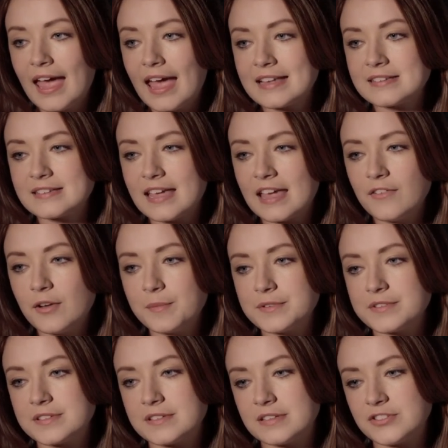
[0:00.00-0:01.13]
And Ava
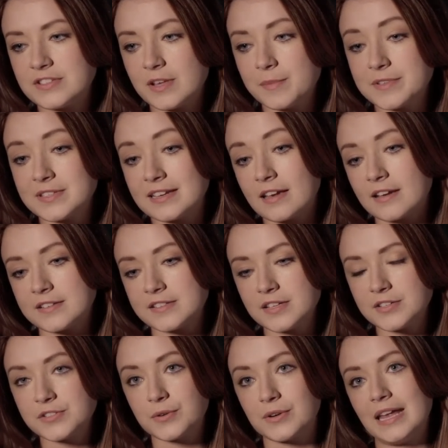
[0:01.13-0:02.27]
almost she's almost like a
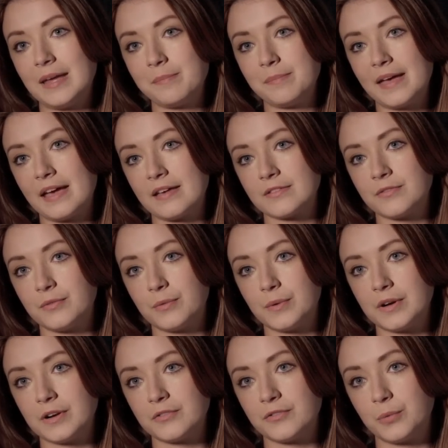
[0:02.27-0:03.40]
conductor or an empath
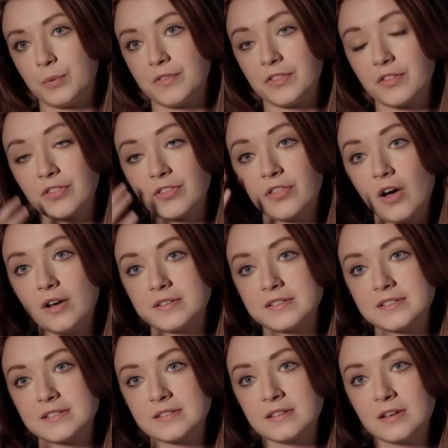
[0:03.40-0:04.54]
for for the
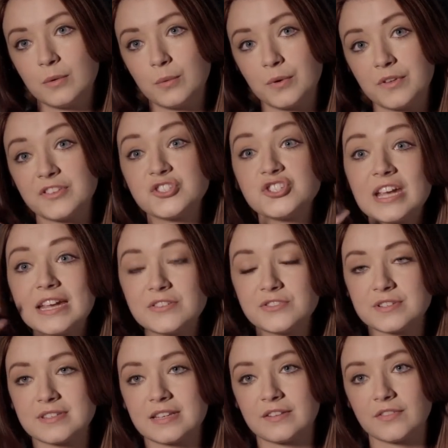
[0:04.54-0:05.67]
thoughts or the
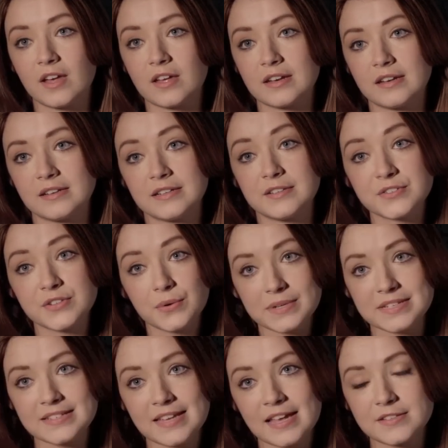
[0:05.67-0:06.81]
changes that have gone on in
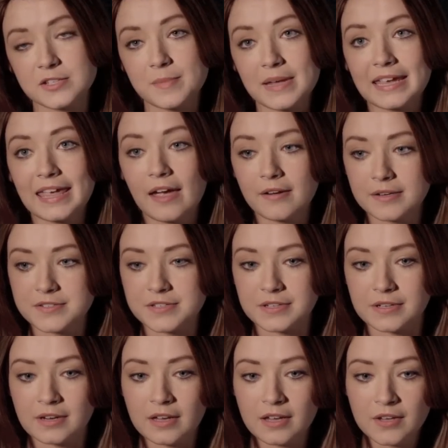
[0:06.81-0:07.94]
Zoe's head. So my
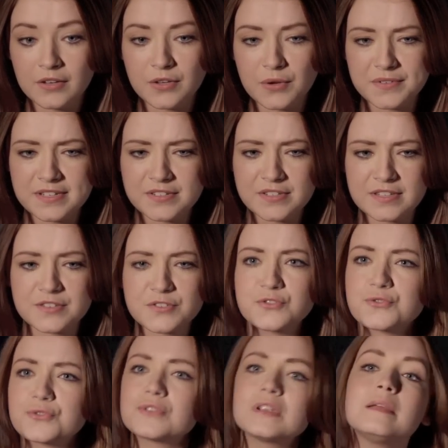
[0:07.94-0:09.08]
character goes into this
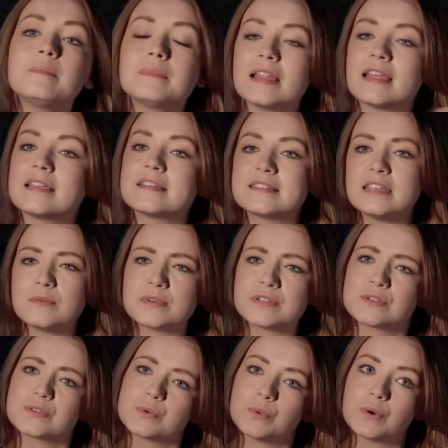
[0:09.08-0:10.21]
dream-like
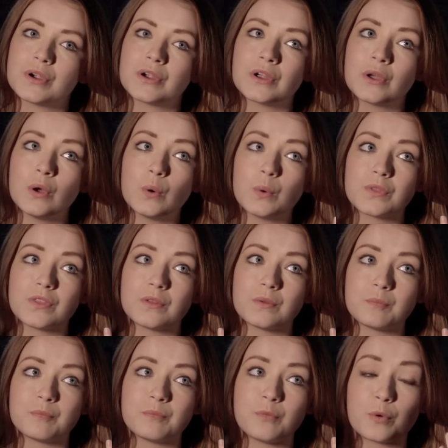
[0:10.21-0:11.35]
sequence or or
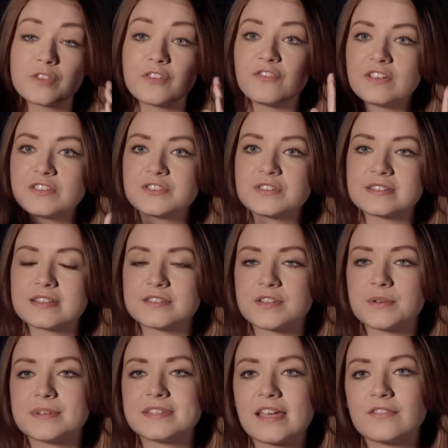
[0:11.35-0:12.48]
the or the visions that
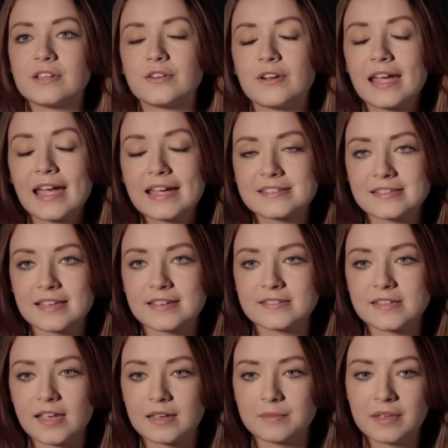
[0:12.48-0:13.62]
Zoe's having in her head at that
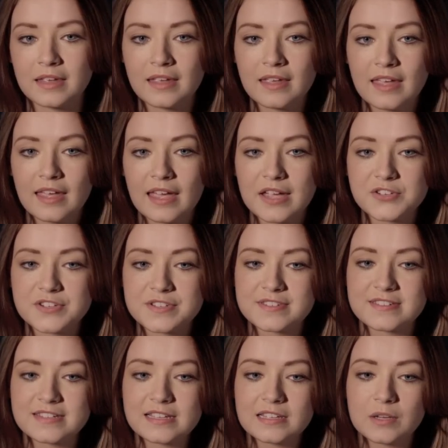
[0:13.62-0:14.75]
time and she's
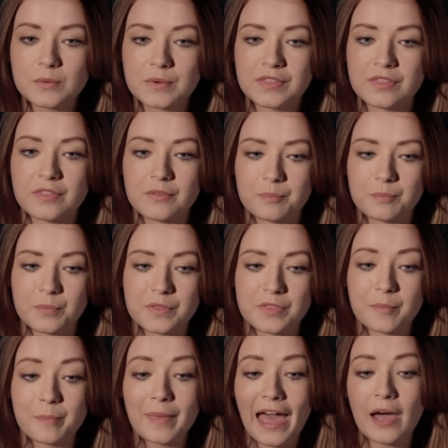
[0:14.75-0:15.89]
dealing with the with
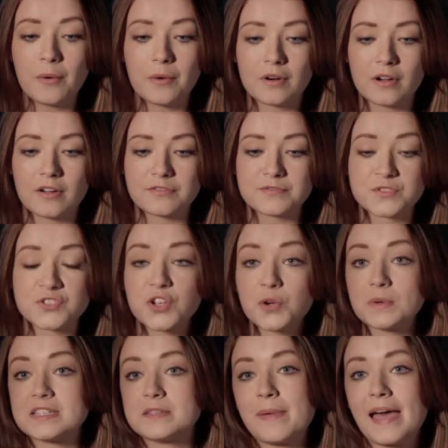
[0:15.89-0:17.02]
the power of
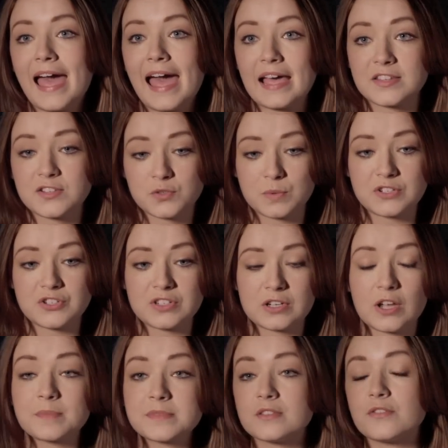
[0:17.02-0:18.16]
Zoe's past, which
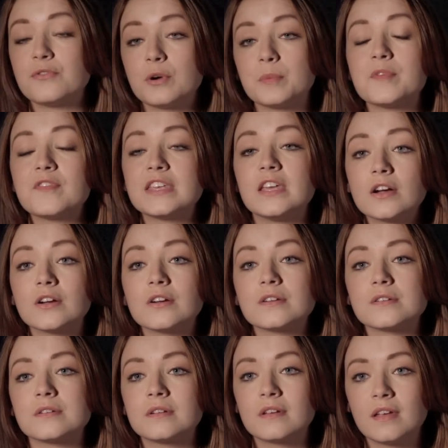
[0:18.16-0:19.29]
comes in the form of a
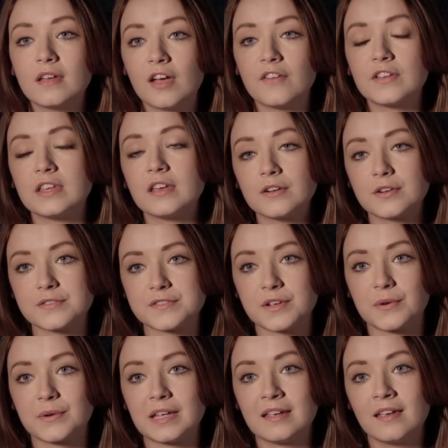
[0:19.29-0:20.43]
younger of a younger
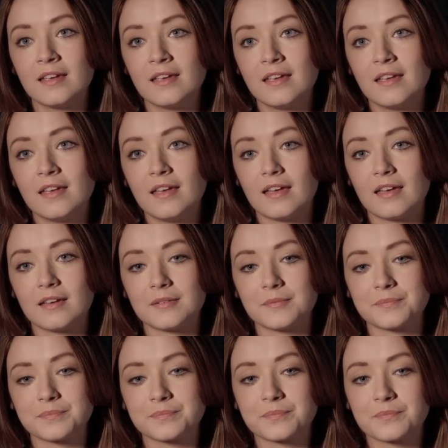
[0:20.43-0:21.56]
Zoe,
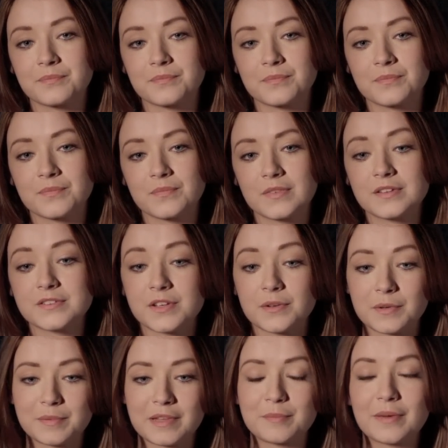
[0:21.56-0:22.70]
um,
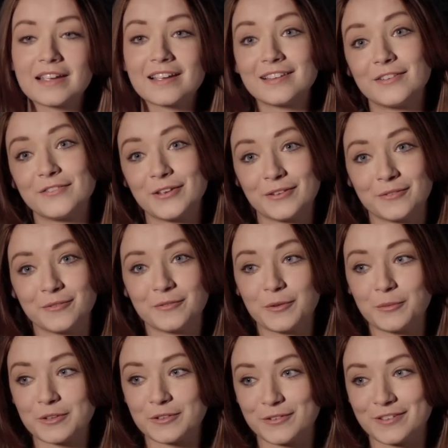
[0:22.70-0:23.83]
Zoe played by Olivia, the
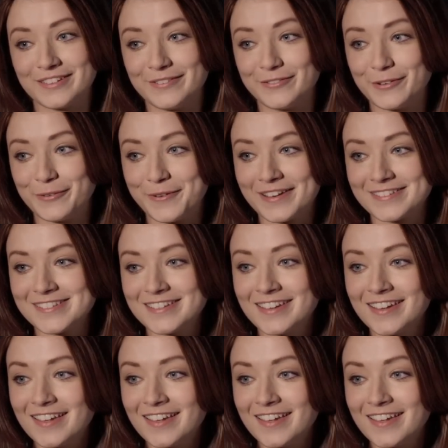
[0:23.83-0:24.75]
wonderful Olivia Wilde.